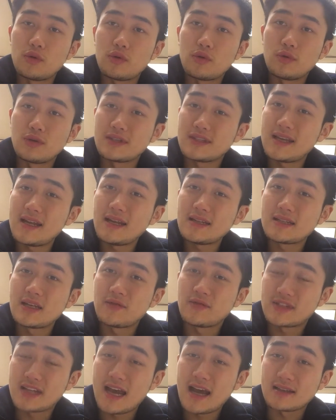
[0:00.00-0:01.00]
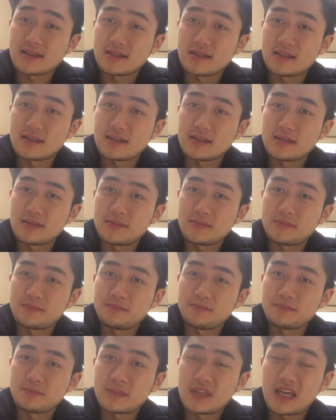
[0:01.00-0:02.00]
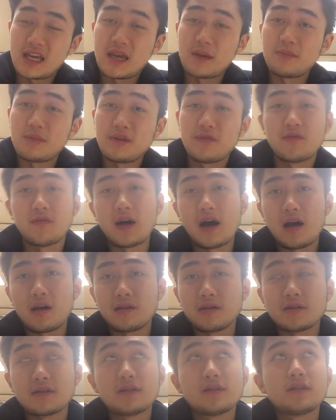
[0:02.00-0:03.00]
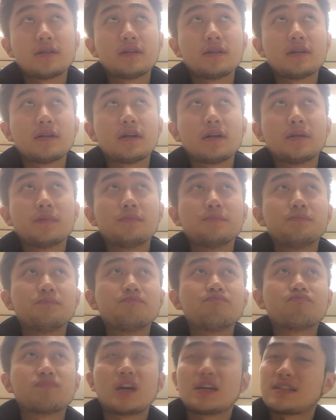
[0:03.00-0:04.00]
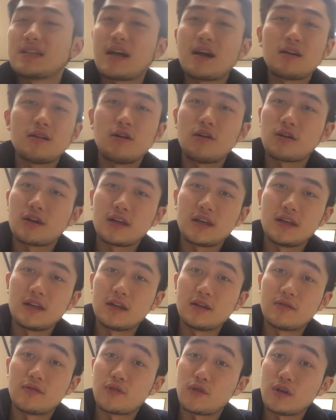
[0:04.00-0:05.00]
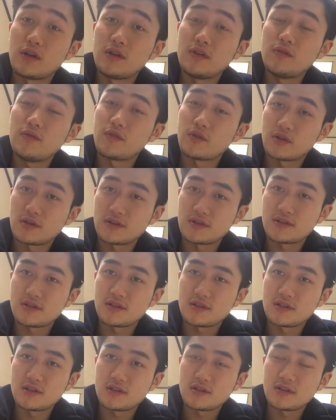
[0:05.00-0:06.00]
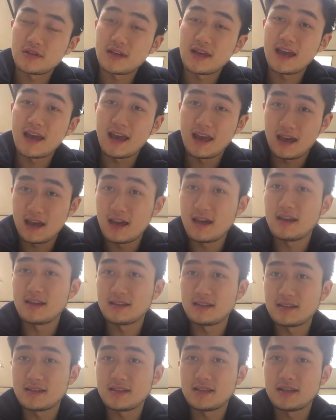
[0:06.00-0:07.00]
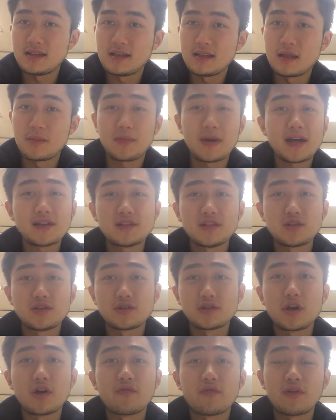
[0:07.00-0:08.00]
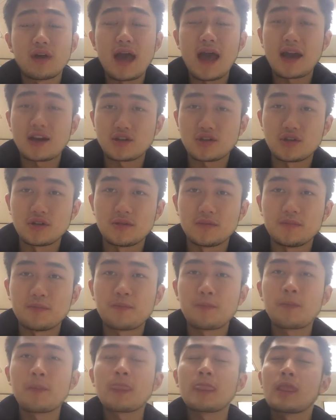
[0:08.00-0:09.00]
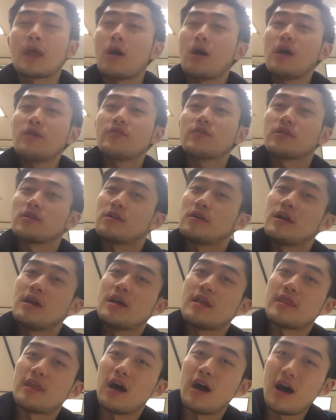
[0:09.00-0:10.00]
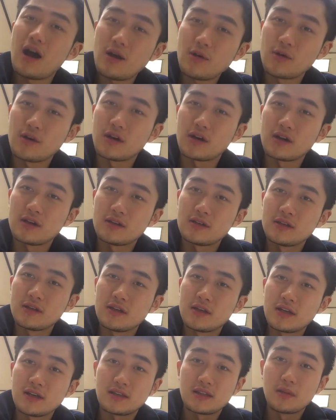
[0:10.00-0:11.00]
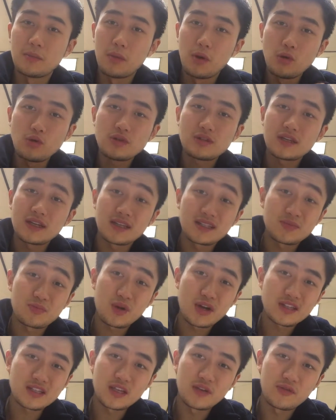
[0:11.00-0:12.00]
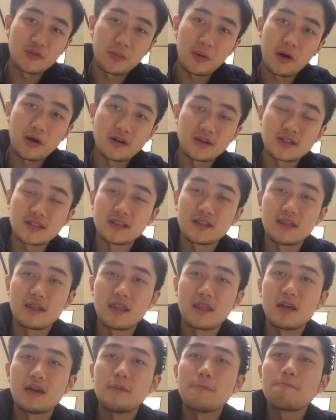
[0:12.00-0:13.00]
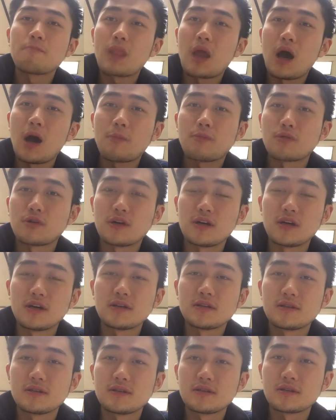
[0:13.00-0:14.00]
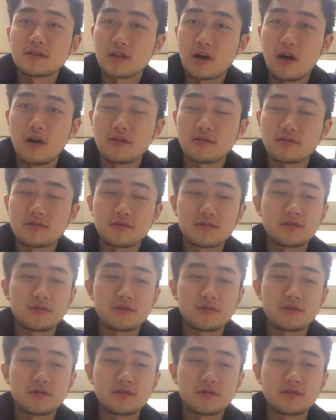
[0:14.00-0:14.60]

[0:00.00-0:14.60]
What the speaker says: Recitative texts can be found a dialogue in a free verse and the passages of action. However, the aria is the most expressive part in the opera song.